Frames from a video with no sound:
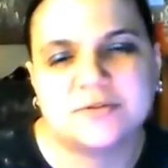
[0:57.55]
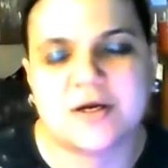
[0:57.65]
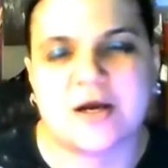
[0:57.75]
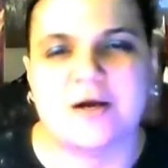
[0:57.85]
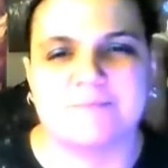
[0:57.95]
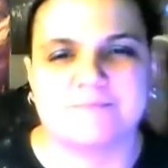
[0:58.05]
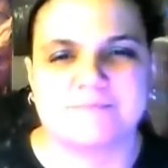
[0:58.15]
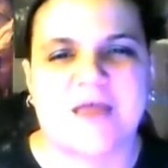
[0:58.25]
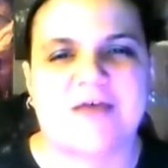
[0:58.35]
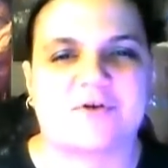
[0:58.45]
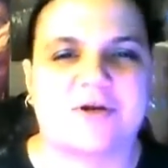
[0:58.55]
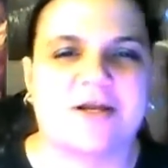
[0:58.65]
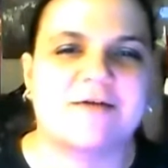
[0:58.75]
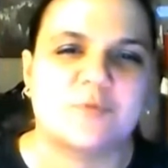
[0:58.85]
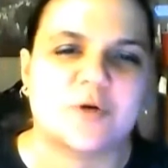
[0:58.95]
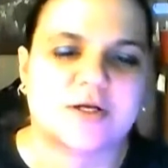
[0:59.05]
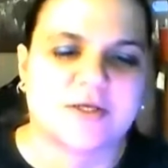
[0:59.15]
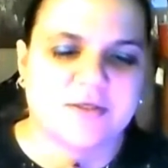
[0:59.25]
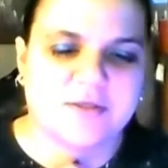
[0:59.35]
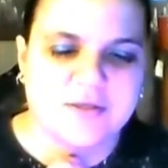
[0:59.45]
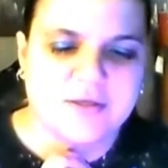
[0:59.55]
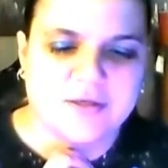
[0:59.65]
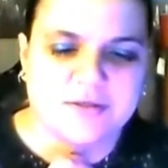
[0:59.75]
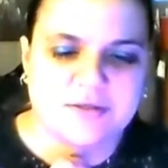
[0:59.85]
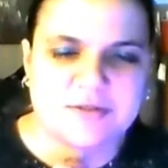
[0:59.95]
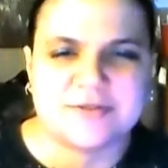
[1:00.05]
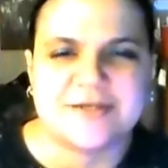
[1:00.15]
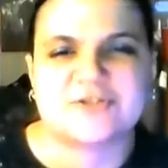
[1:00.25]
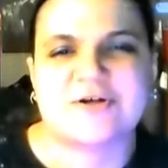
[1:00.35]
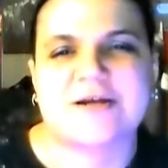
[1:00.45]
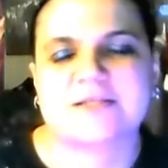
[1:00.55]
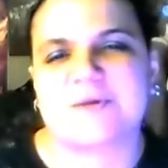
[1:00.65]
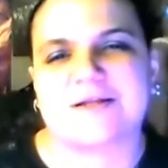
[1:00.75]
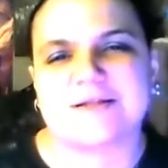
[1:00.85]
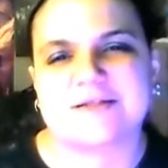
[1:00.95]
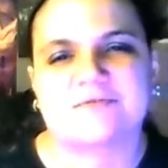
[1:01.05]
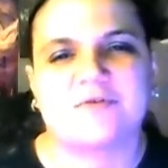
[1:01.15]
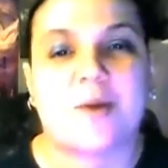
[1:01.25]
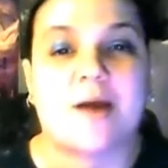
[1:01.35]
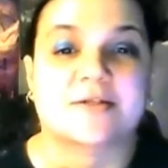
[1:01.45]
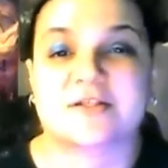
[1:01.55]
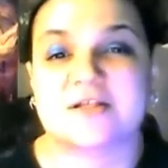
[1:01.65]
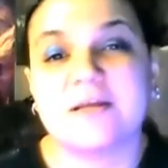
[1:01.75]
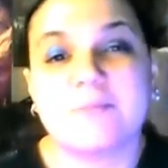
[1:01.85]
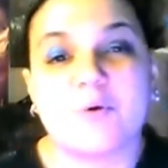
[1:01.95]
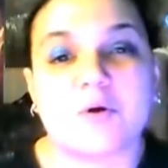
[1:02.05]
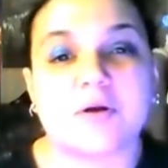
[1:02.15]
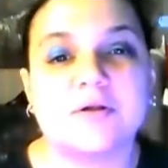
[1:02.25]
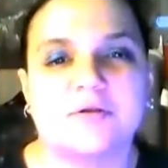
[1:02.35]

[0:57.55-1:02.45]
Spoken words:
After I get off work, I try to spend at least a few hours at the keyboard.